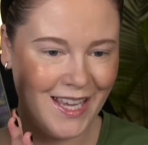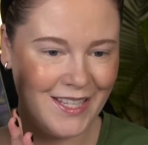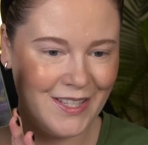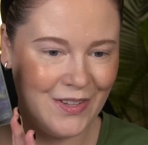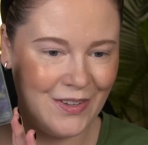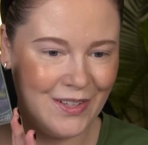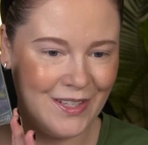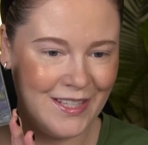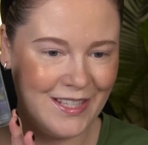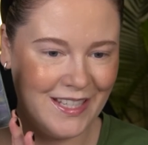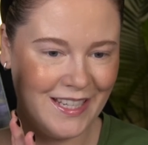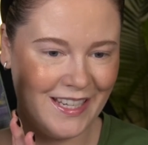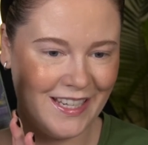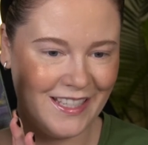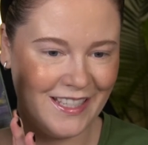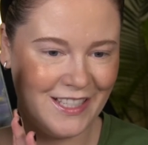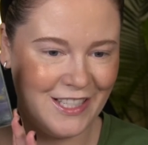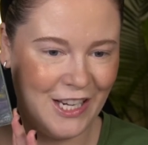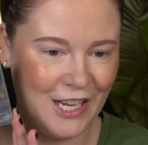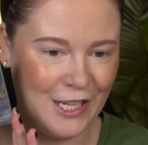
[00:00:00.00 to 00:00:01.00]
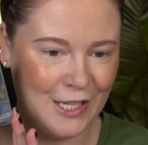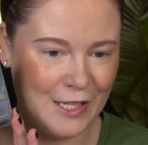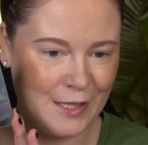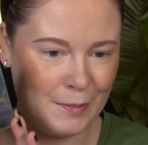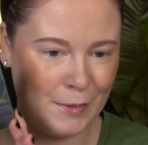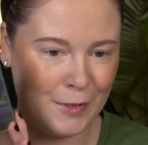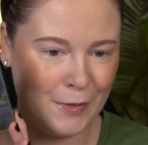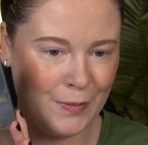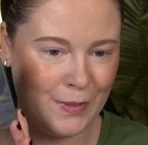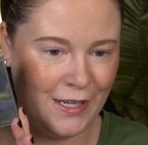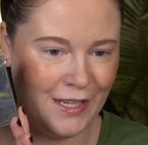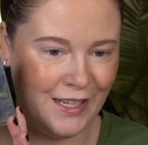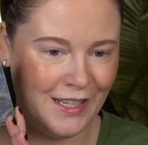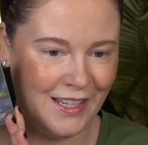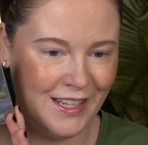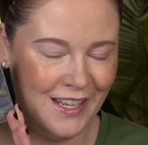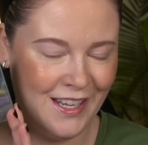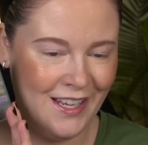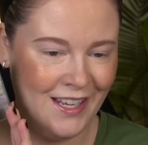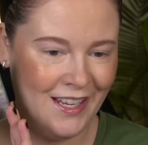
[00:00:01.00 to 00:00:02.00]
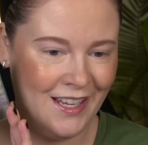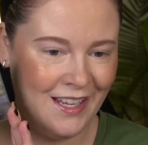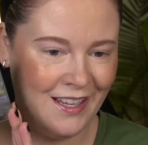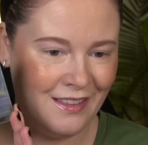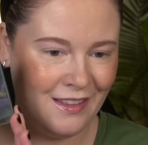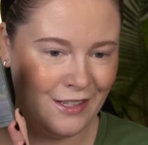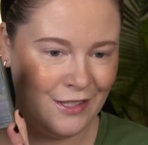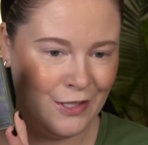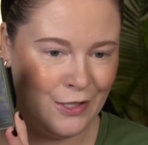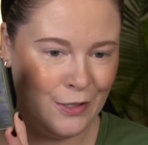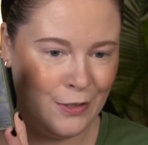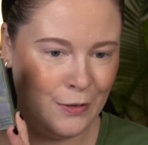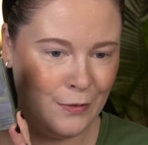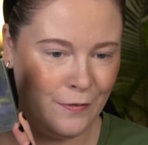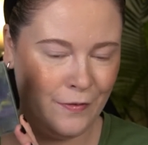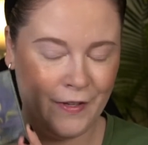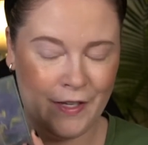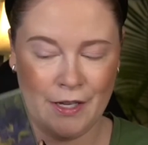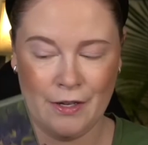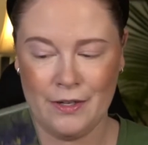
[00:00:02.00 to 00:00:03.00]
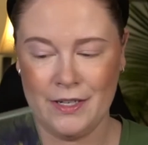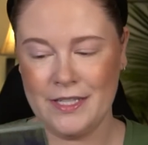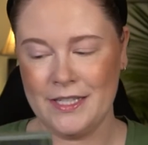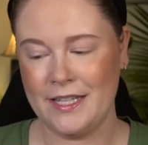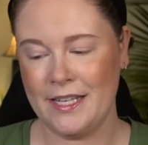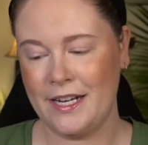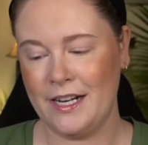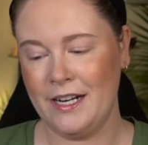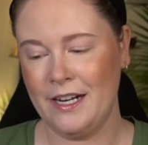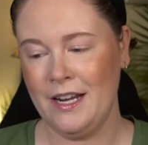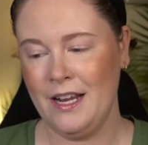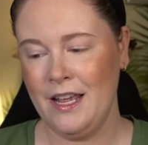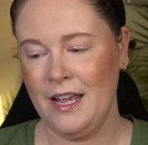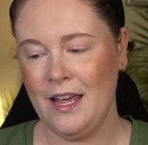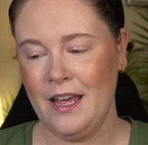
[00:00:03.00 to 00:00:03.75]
As you can see, it changes between the two Fionas there.